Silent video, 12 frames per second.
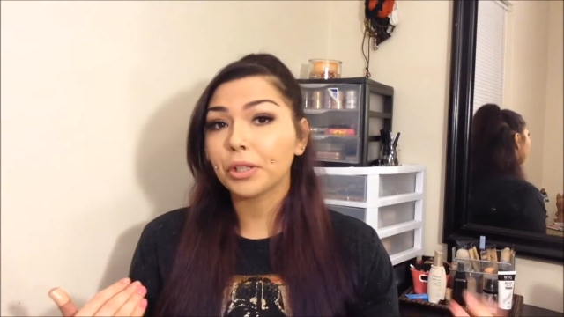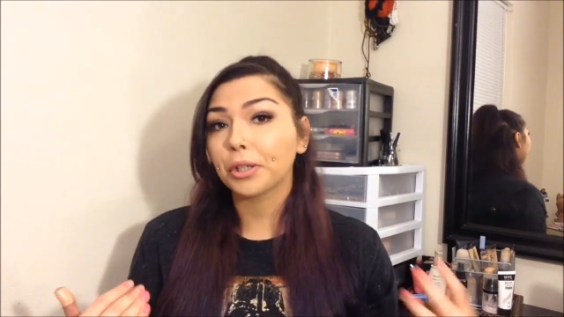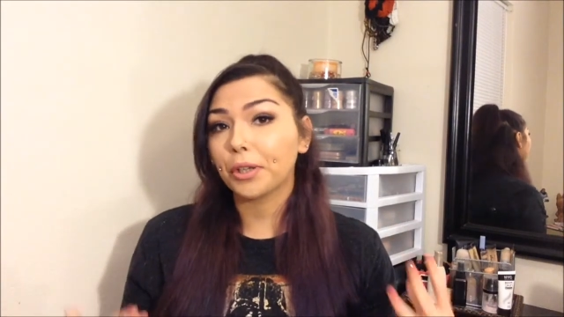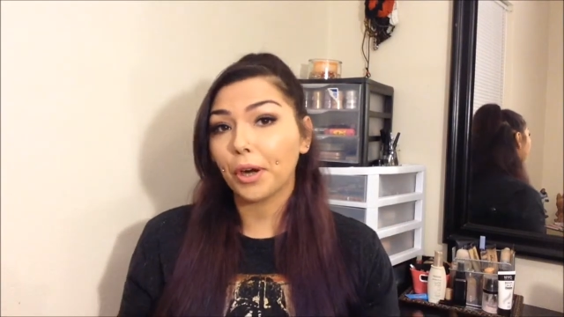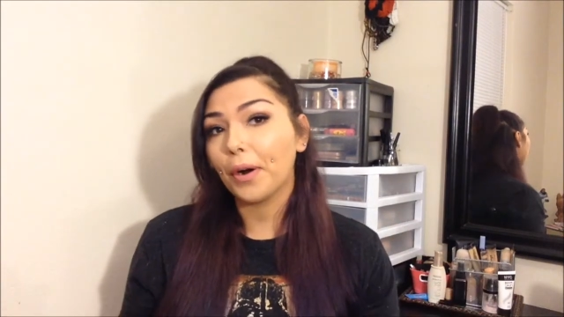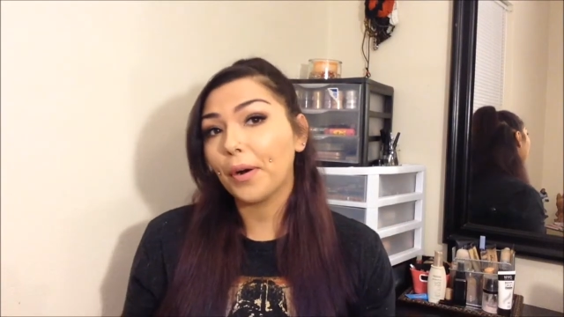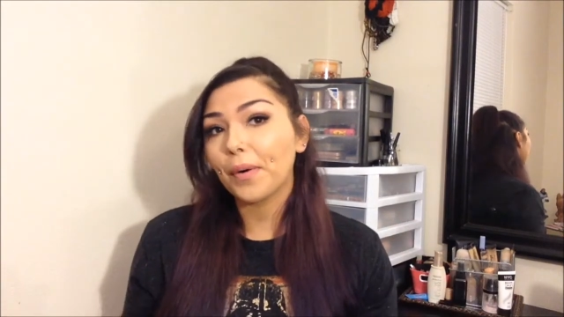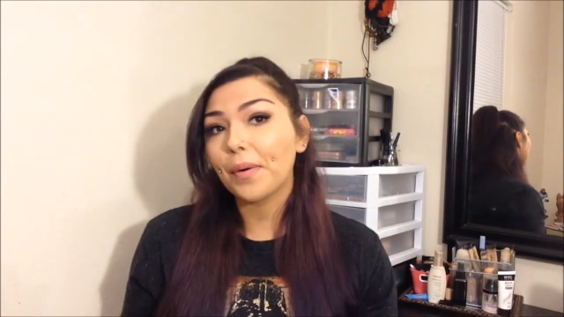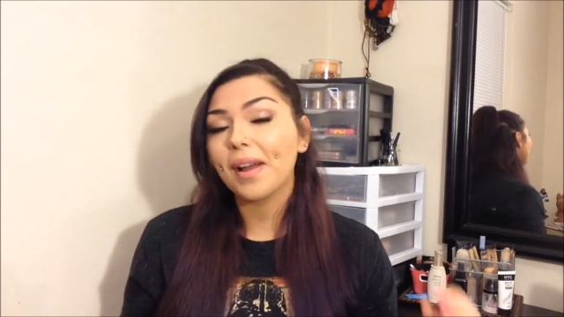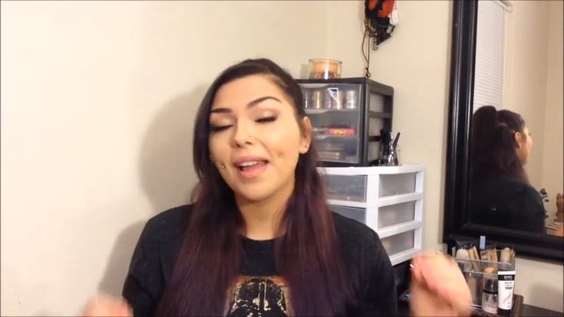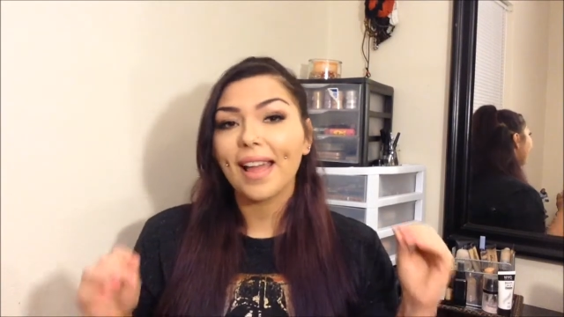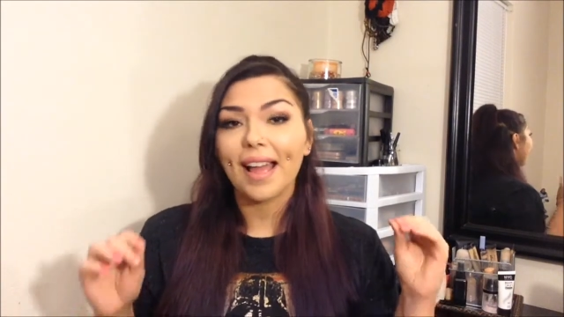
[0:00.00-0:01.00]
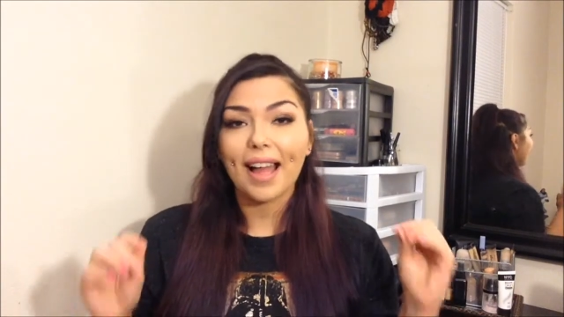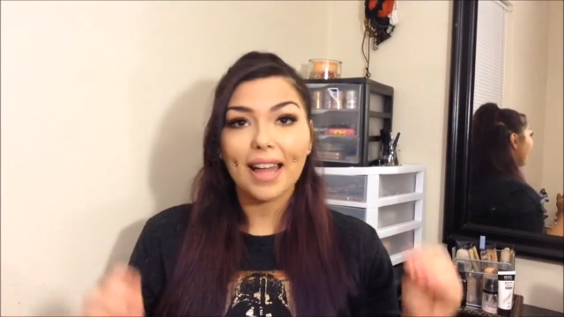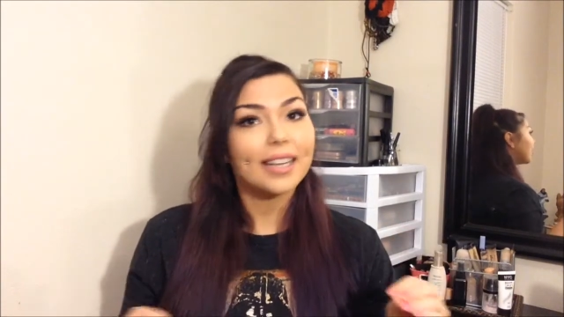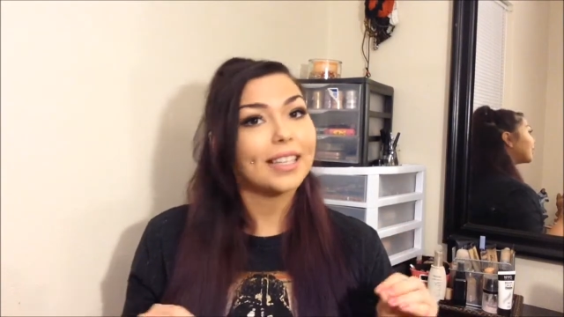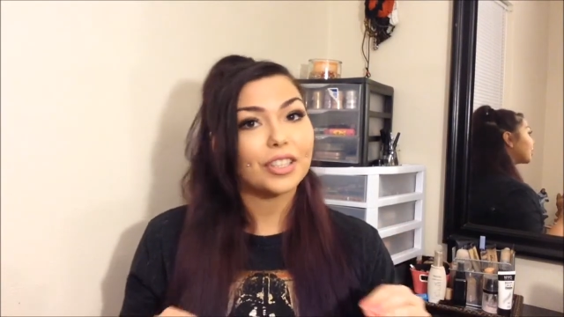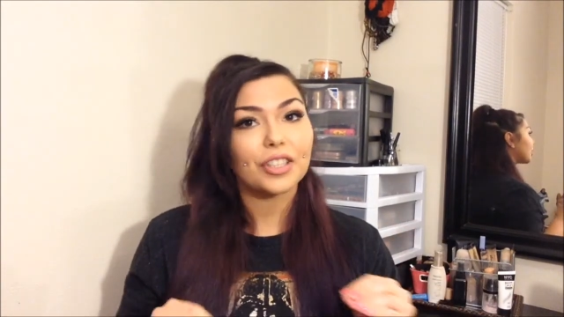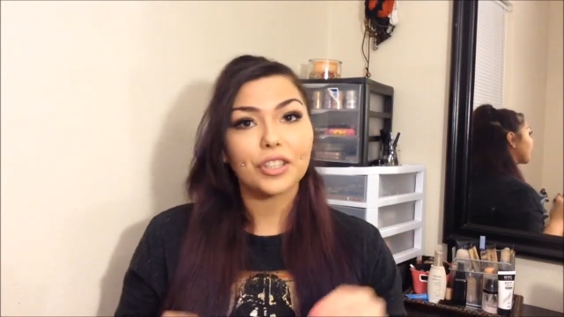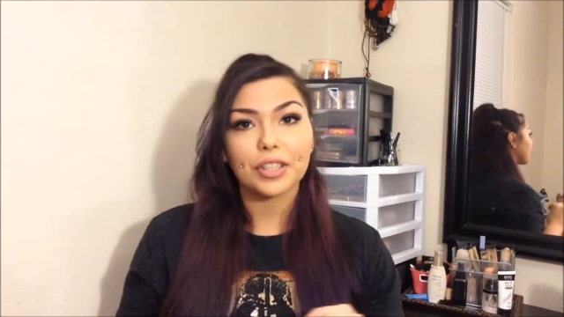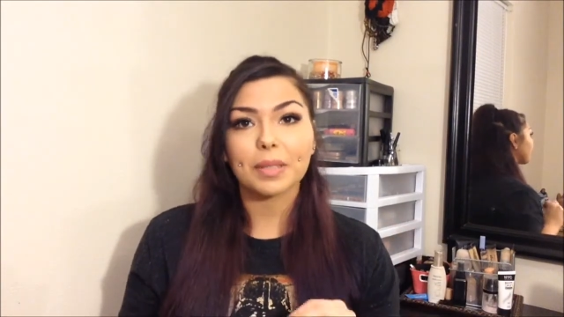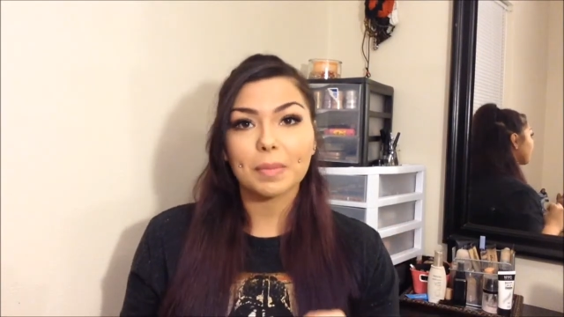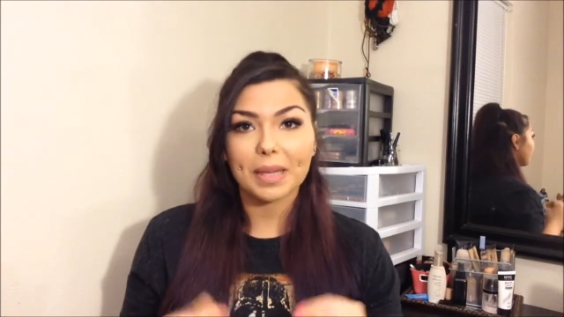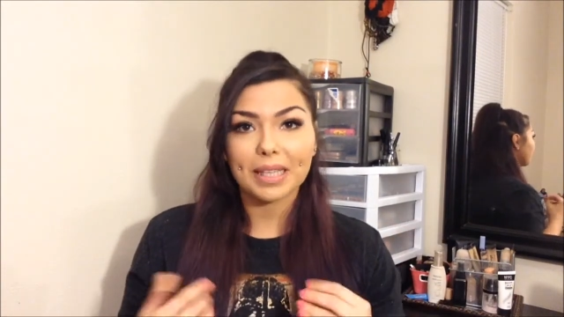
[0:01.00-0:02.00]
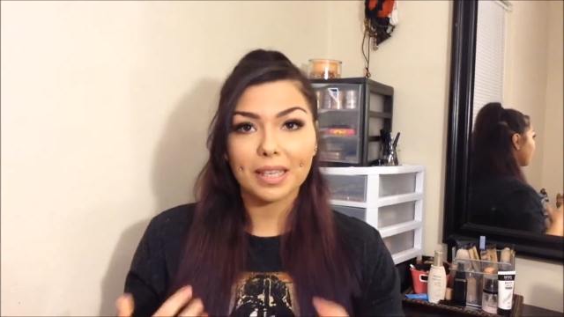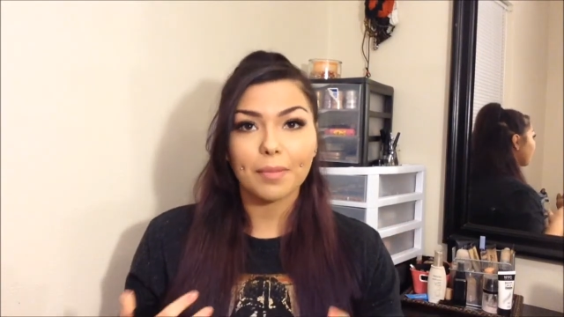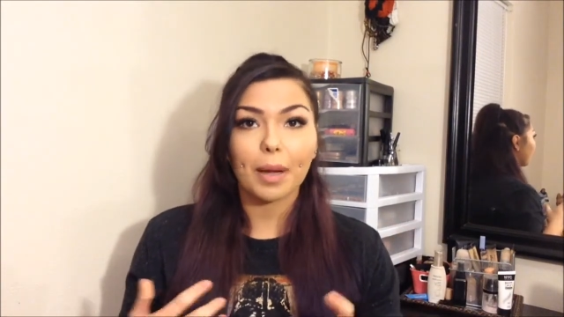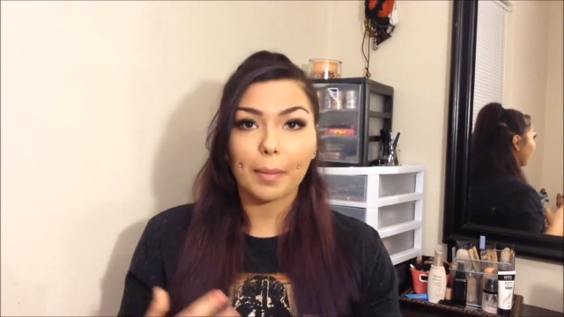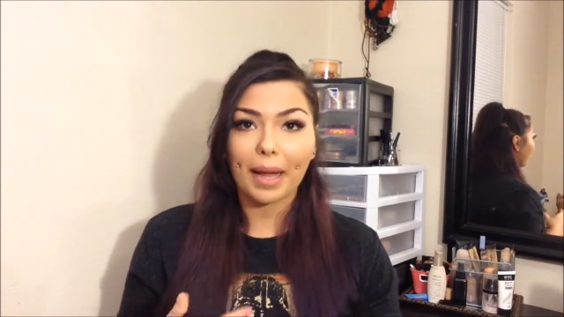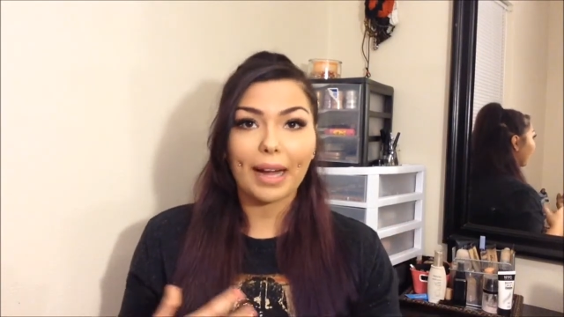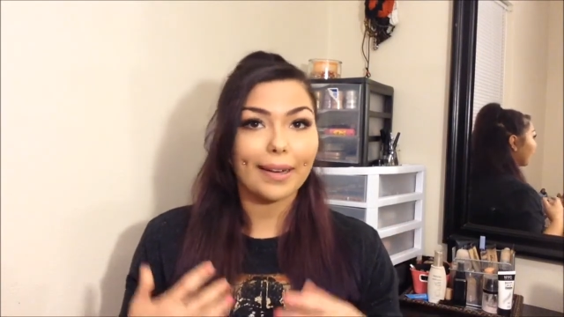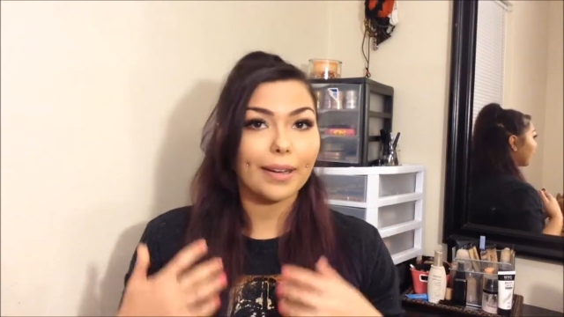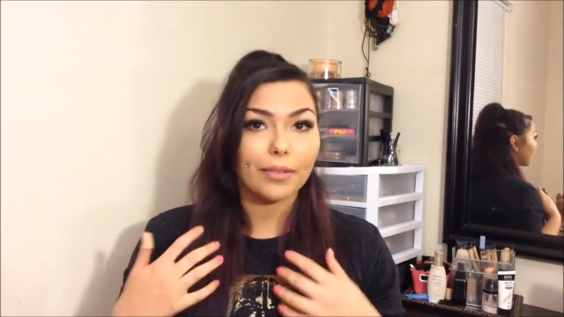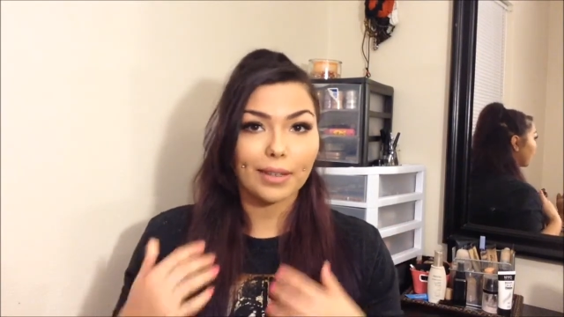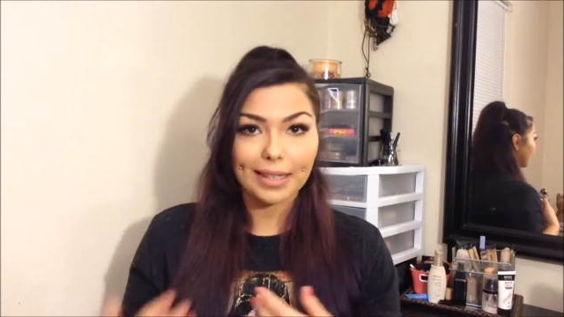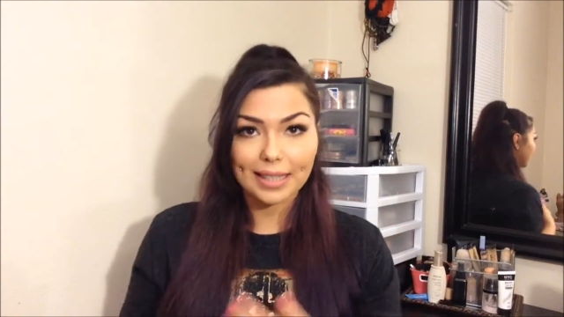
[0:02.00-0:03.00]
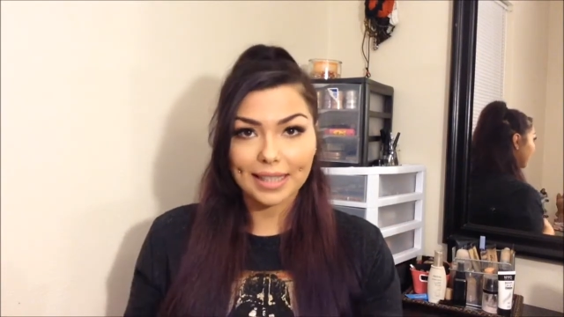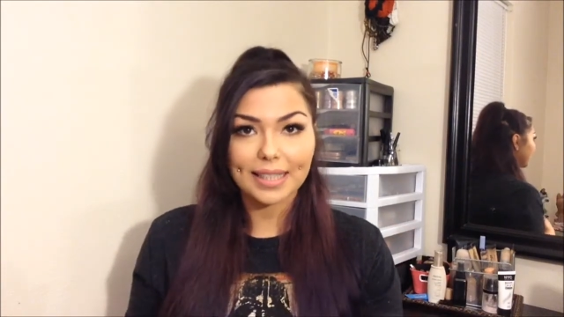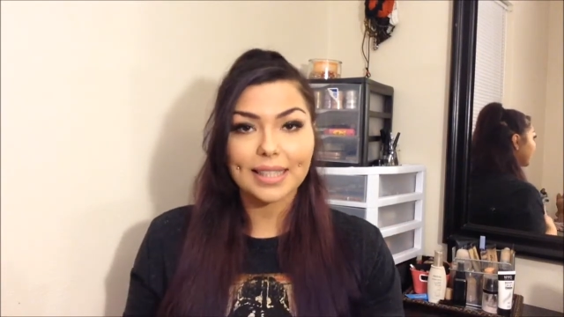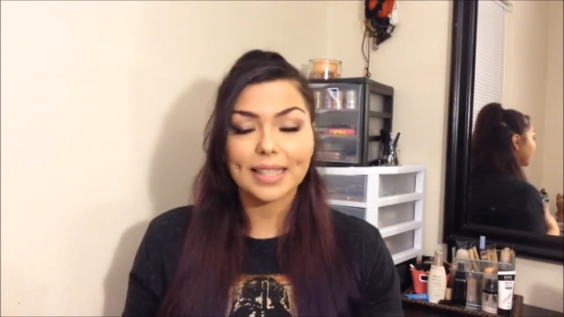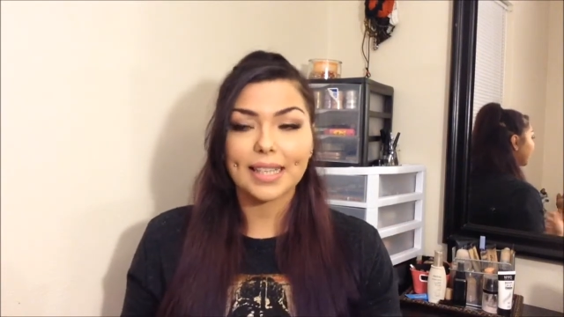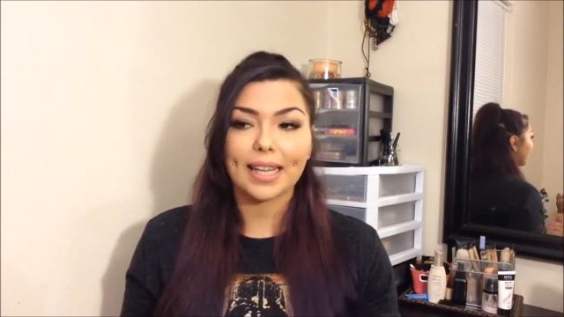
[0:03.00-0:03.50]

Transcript: ago and it's just messed up my back ever since